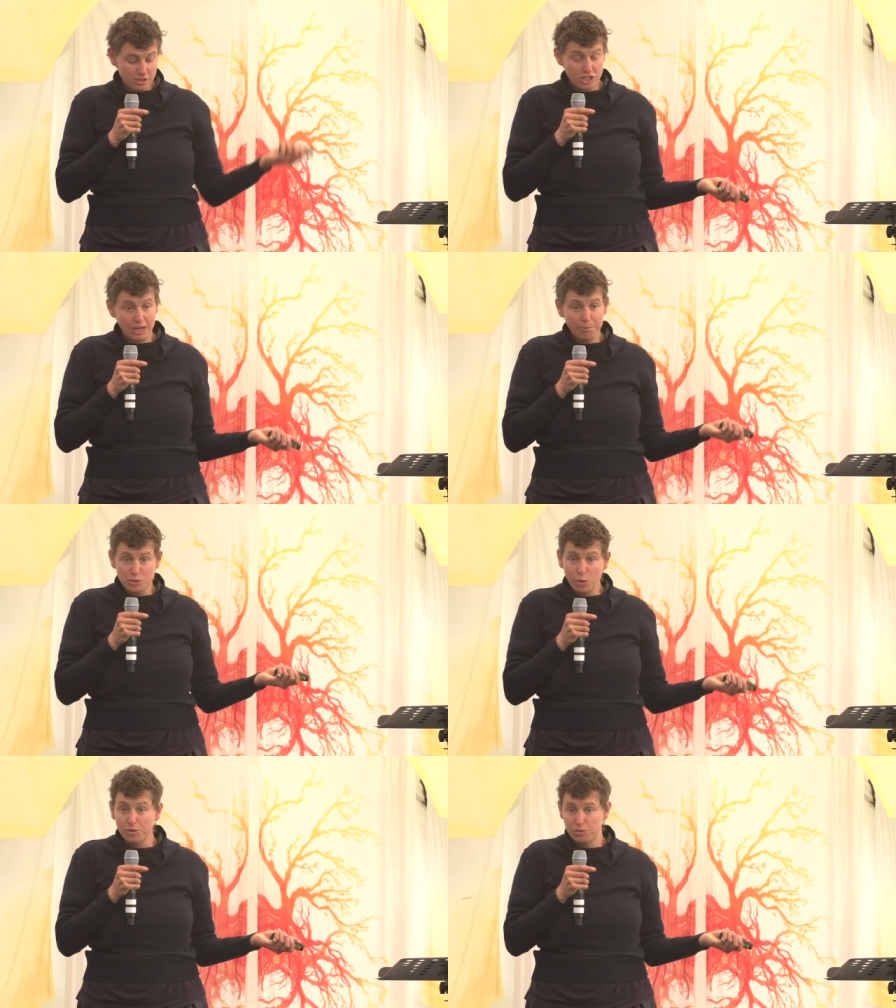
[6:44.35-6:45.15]
cheap
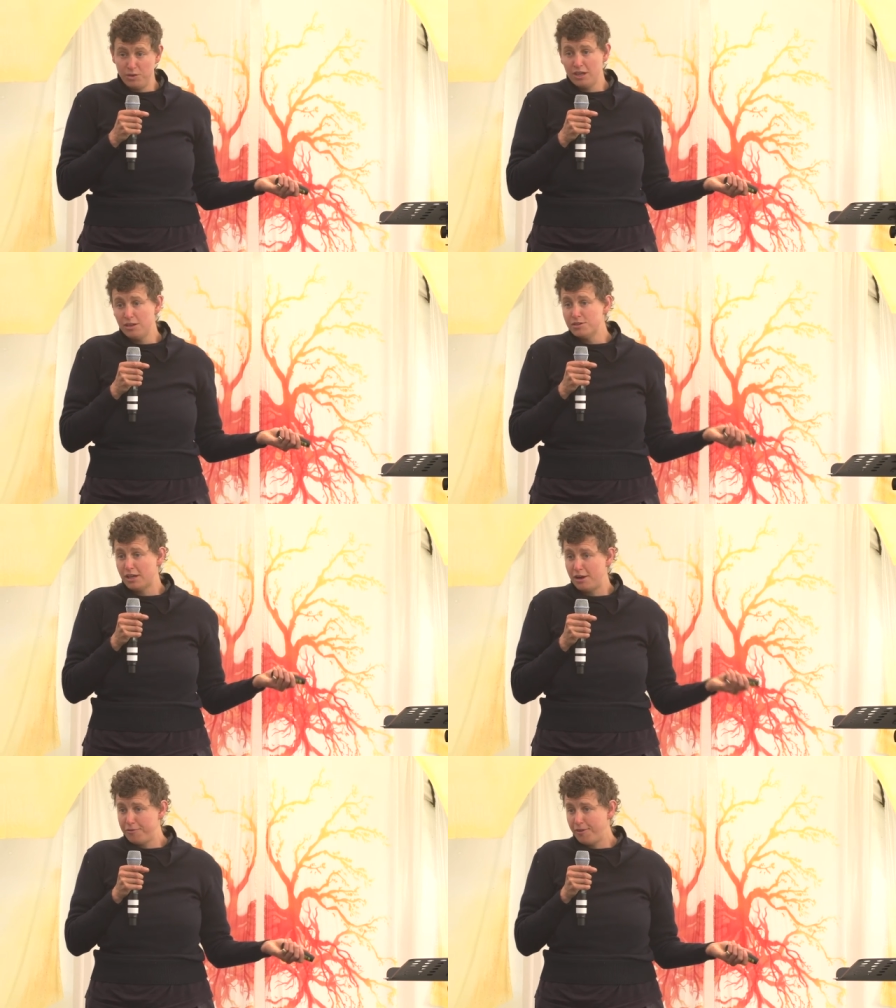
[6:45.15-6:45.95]
tools we can use
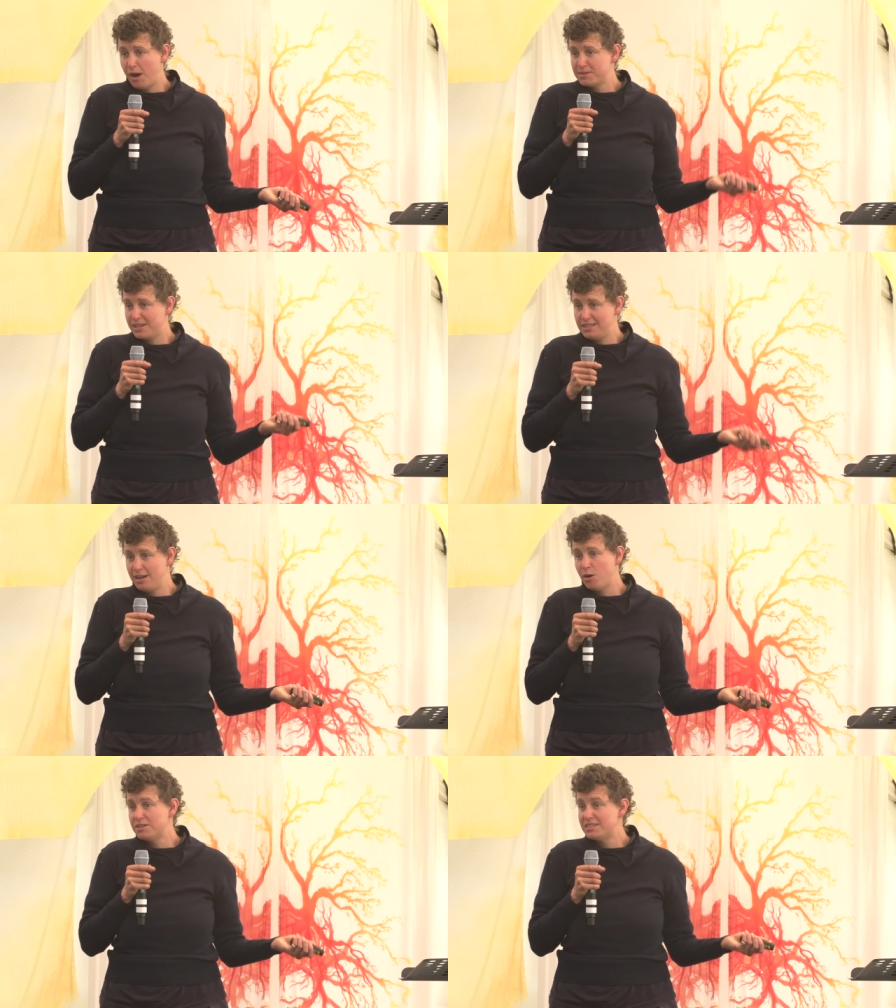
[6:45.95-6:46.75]
on our farms because
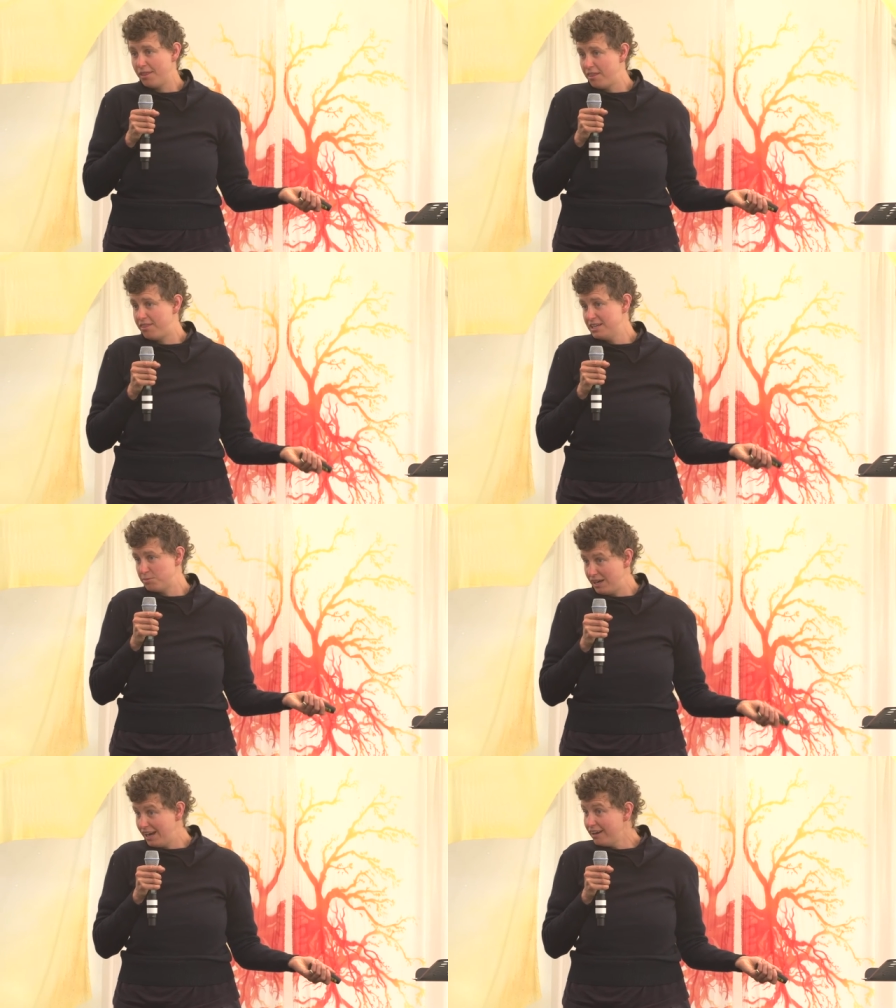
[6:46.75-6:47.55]
they don't sell the things
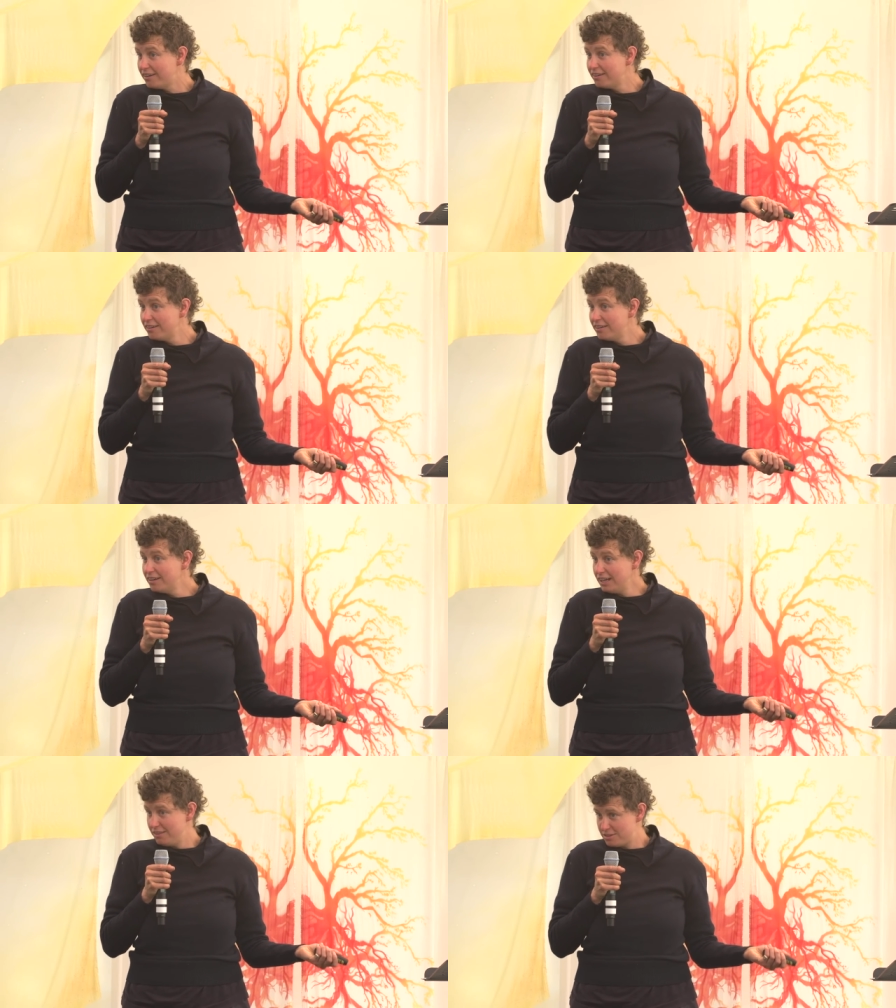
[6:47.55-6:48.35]
we need
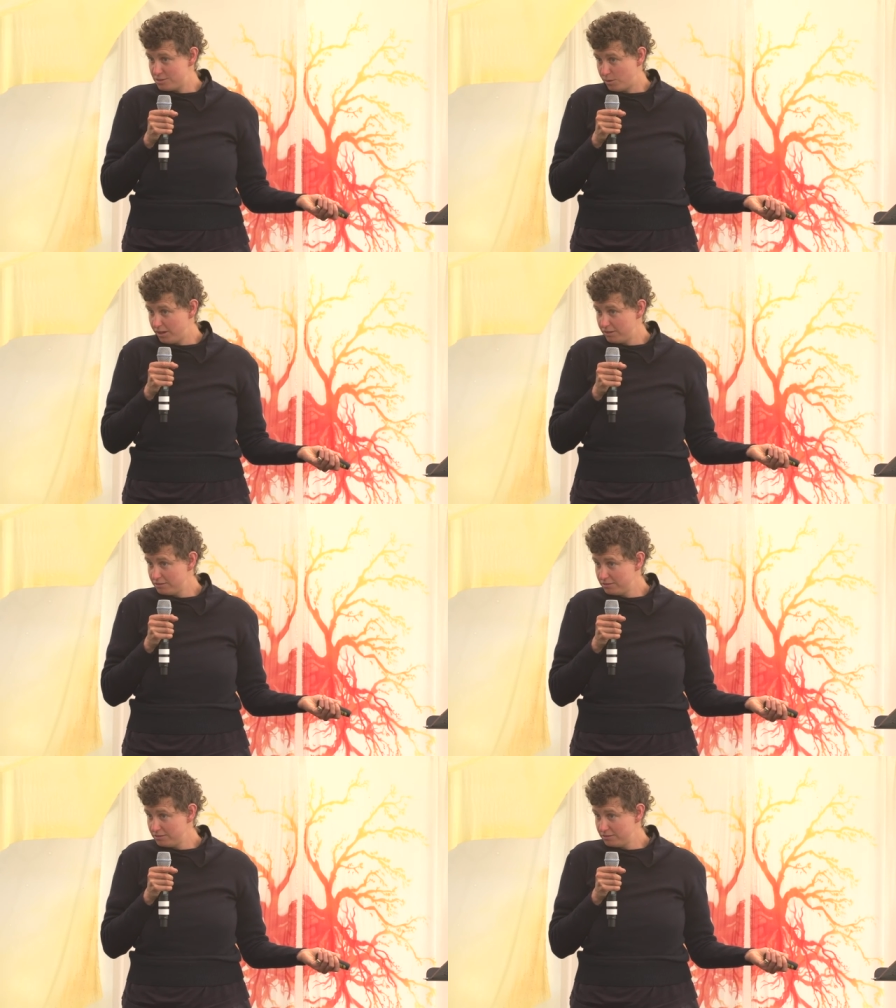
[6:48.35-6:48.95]
in the store.